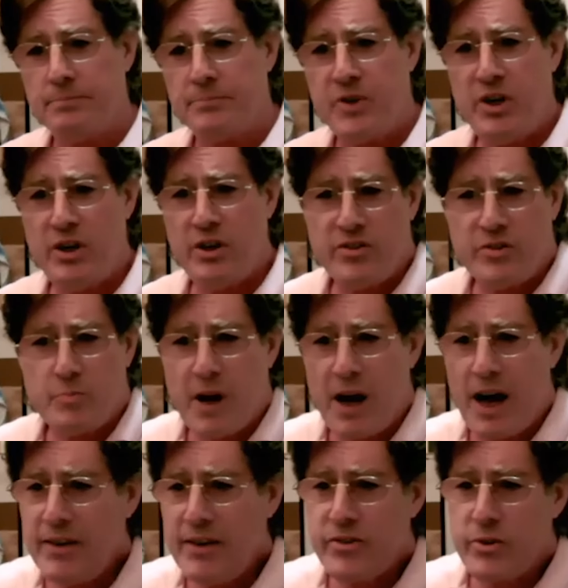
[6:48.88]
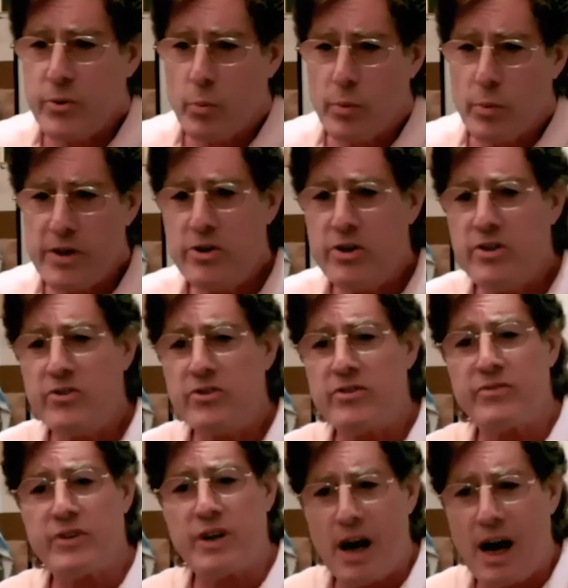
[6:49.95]
Do you despise the riches of
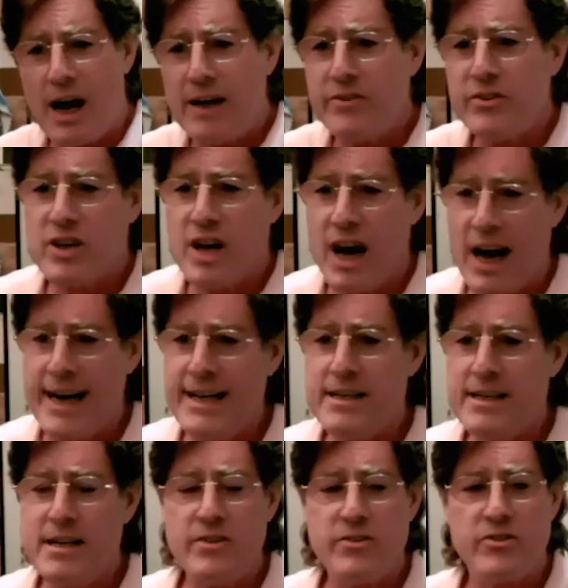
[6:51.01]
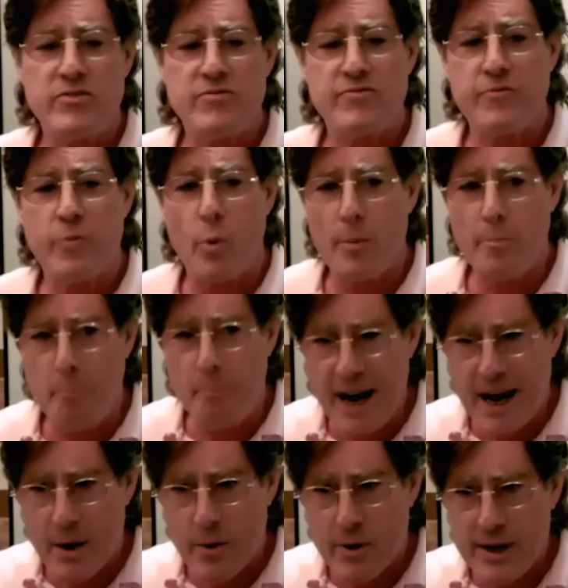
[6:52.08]
God's kindness,
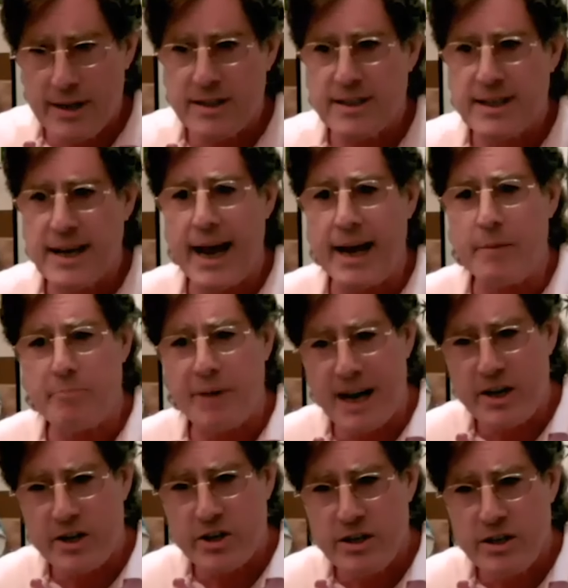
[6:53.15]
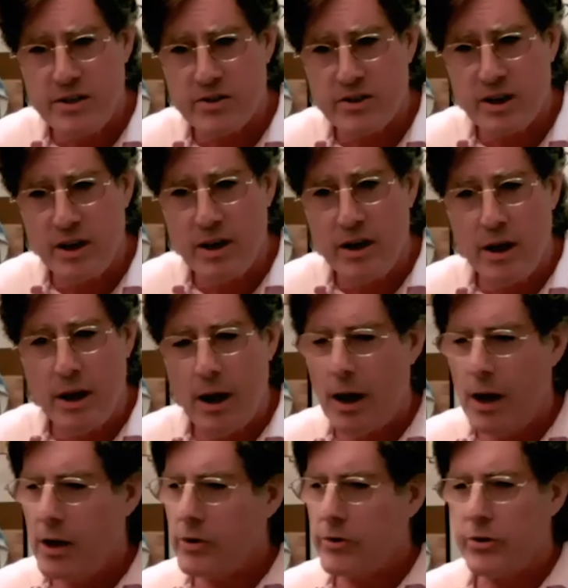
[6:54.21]
forbearance, and patience?
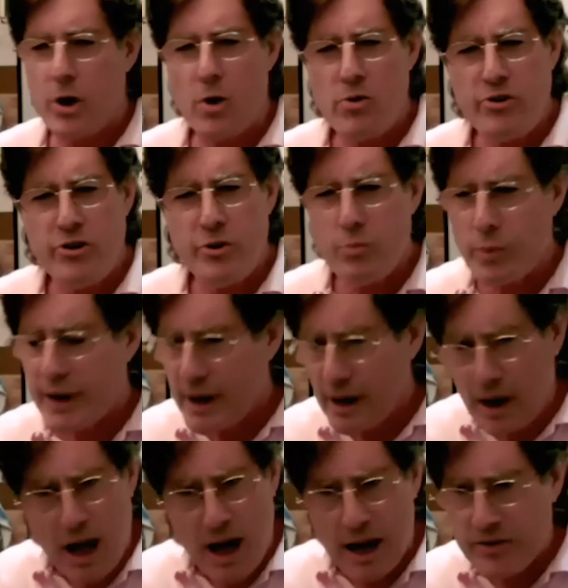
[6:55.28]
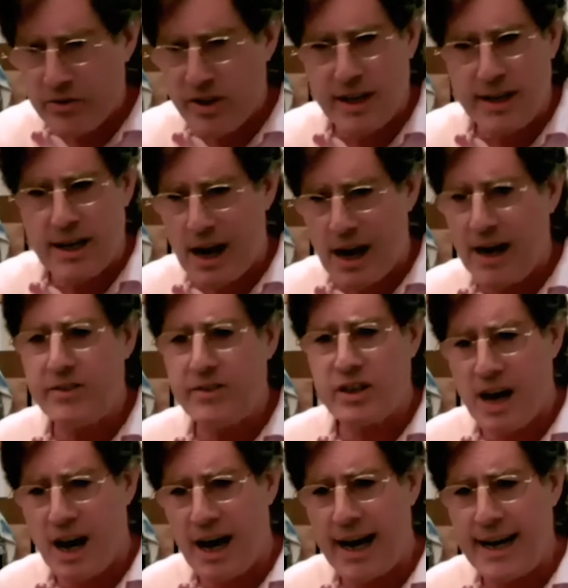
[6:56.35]
Don't you realize that God's
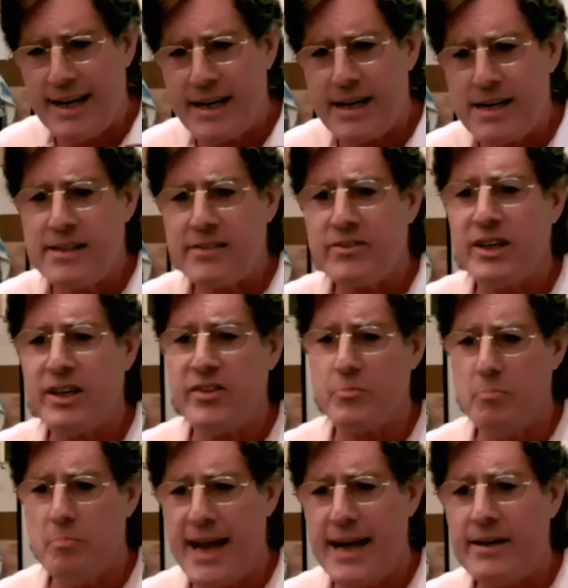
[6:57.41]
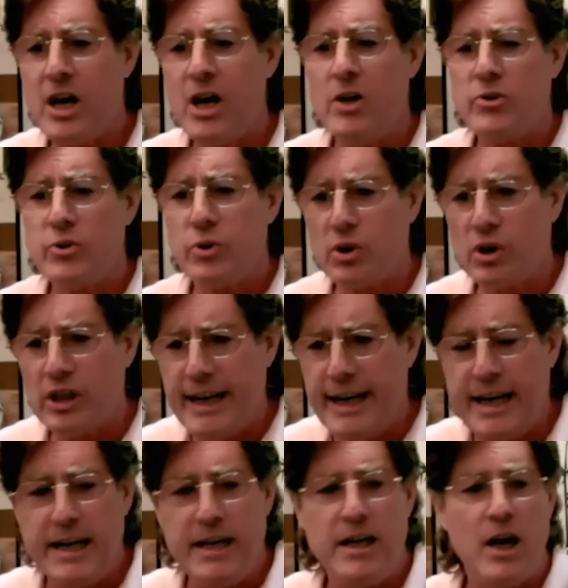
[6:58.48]
kindness is meant to
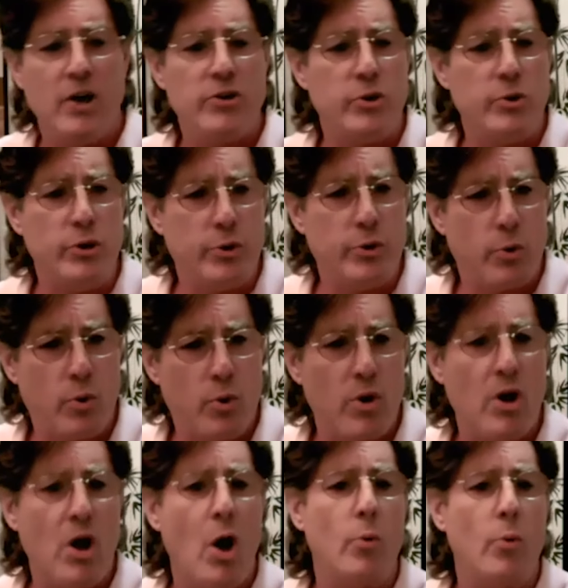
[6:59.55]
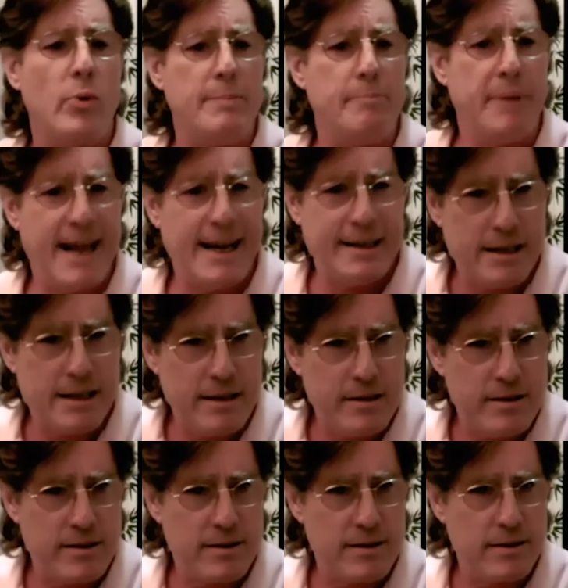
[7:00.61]
lead to your
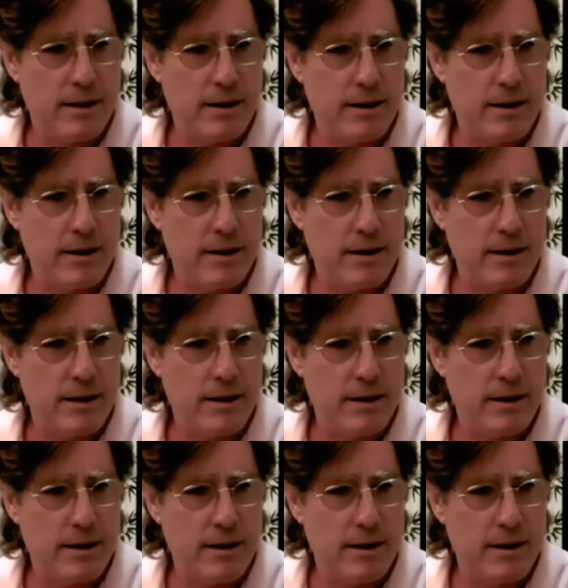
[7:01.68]
repentance?